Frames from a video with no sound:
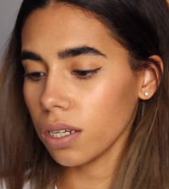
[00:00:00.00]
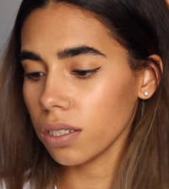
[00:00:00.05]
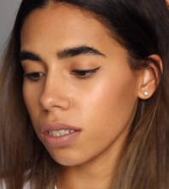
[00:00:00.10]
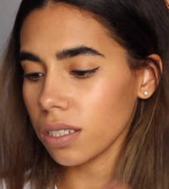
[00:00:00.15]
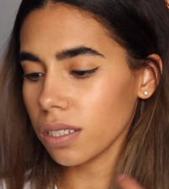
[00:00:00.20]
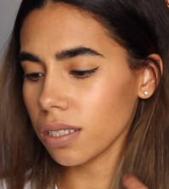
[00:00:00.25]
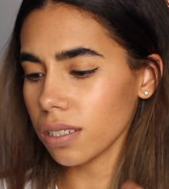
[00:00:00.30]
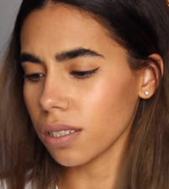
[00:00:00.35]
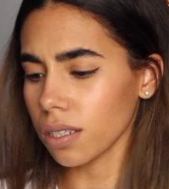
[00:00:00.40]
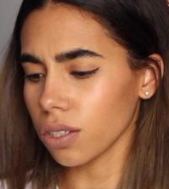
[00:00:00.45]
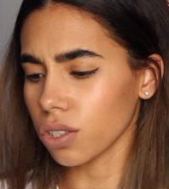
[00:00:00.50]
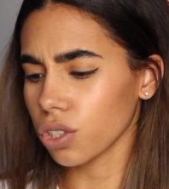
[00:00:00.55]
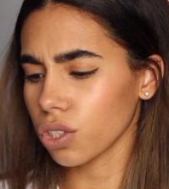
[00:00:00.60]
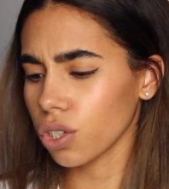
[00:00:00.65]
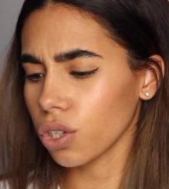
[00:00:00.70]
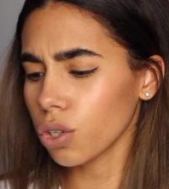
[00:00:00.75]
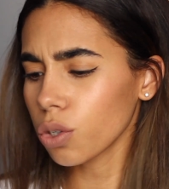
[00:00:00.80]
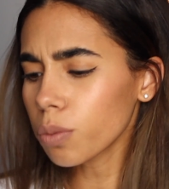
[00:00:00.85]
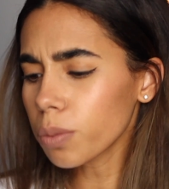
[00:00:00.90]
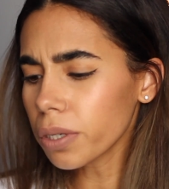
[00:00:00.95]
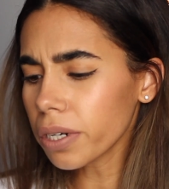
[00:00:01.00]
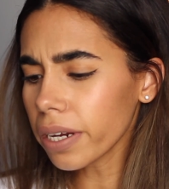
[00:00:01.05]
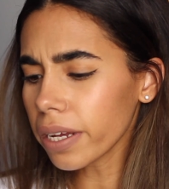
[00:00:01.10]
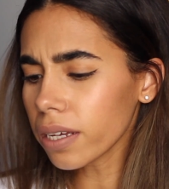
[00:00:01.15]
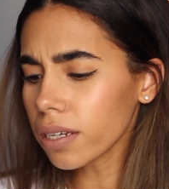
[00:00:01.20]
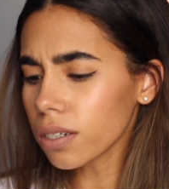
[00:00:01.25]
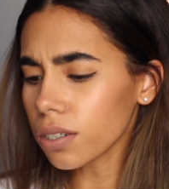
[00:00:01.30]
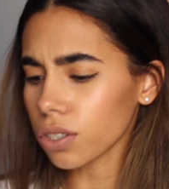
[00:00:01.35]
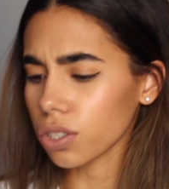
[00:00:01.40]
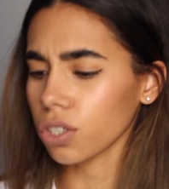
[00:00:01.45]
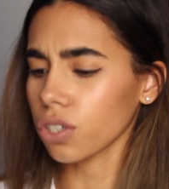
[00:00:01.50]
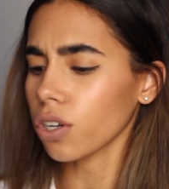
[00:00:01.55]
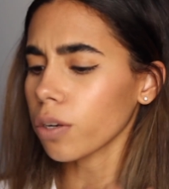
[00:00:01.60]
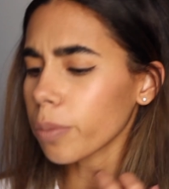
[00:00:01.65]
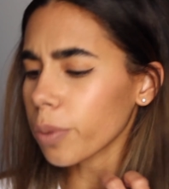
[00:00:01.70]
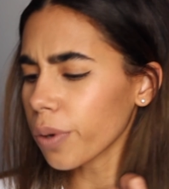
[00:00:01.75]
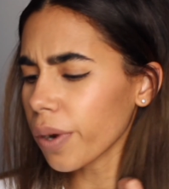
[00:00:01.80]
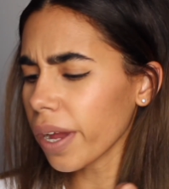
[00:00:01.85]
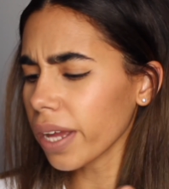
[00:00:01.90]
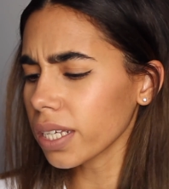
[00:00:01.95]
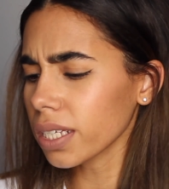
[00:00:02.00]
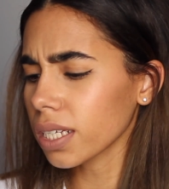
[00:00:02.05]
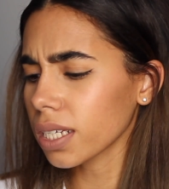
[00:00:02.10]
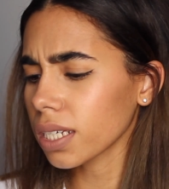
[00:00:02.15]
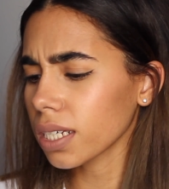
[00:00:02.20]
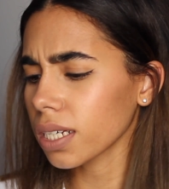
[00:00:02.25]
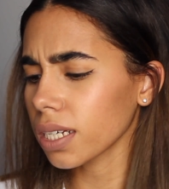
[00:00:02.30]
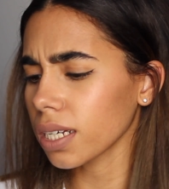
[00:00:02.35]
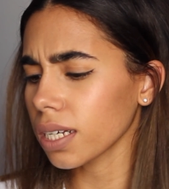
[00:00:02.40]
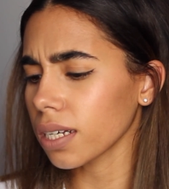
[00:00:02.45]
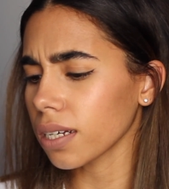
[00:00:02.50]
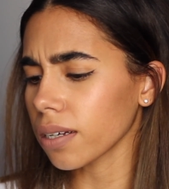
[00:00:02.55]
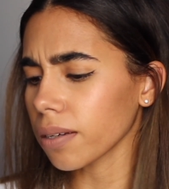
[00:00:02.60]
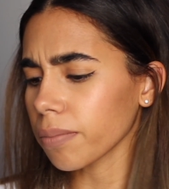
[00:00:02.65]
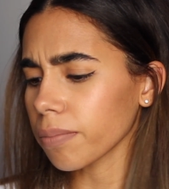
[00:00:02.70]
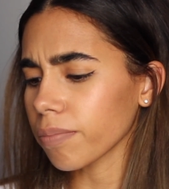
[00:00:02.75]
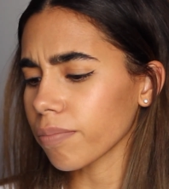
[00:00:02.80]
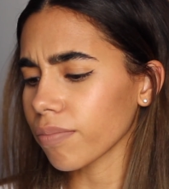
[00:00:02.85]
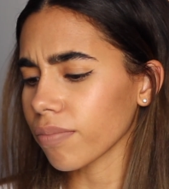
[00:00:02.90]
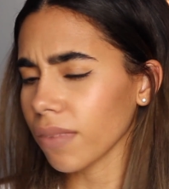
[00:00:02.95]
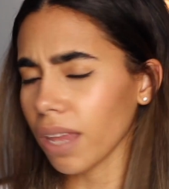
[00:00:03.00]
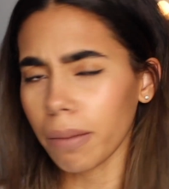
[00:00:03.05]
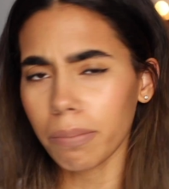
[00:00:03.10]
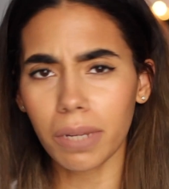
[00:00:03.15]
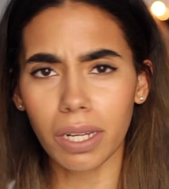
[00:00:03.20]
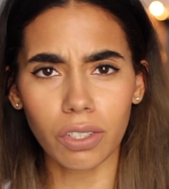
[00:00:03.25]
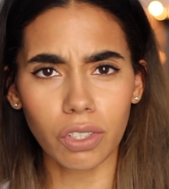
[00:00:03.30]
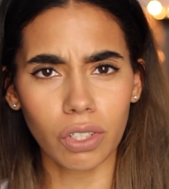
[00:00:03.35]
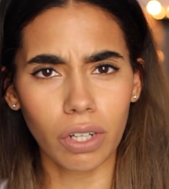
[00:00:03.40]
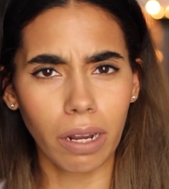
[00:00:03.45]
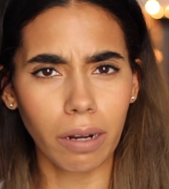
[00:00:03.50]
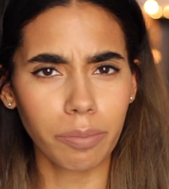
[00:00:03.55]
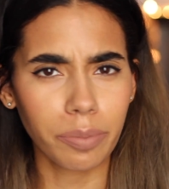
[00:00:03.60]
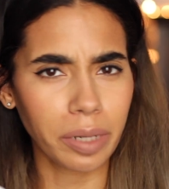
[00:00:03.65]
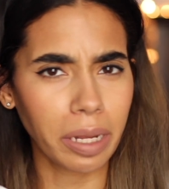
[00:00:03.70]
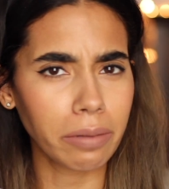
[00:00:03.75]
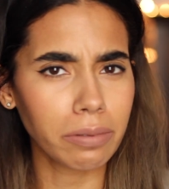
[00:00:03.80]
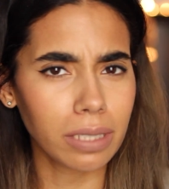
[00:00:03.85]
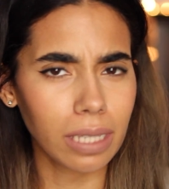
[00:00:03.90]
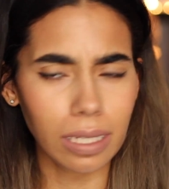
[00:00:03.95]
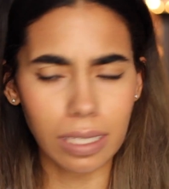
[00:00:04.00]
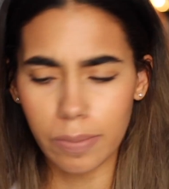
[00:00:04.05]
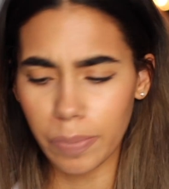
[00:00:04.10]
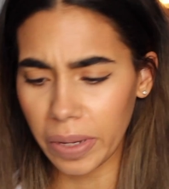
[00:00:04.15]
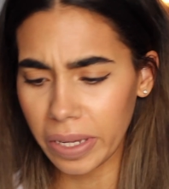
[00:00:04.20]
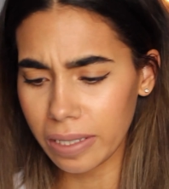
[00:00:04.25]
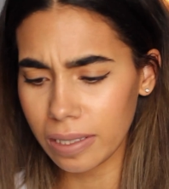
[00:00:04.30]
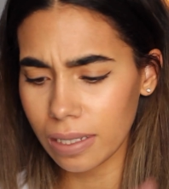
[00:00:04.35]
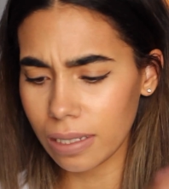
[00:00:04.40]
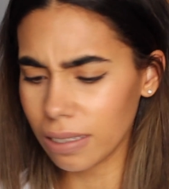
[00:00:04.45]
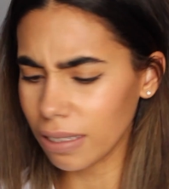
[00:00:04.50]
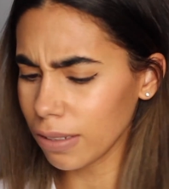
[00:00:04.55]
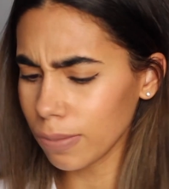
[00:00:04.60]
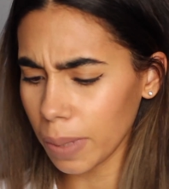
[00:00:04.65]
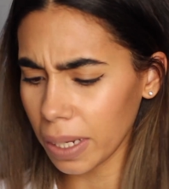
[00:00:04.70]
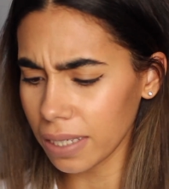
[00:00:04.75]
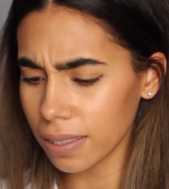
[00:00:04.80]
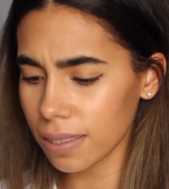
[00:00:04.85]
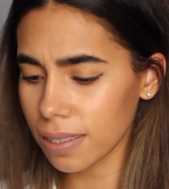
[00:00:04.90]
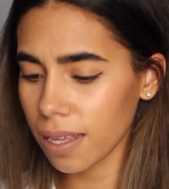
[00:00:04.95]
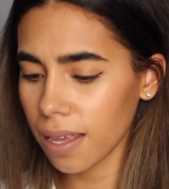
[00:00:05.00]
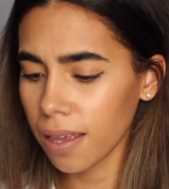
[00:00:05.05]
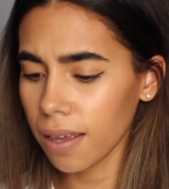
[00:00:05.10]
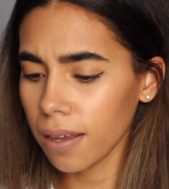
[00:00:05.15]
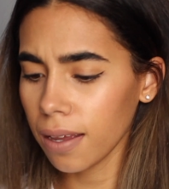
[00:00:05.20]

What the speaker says: This is the turmeric or turmeric. I'm not sure how to pronounce that spice. It's a spice.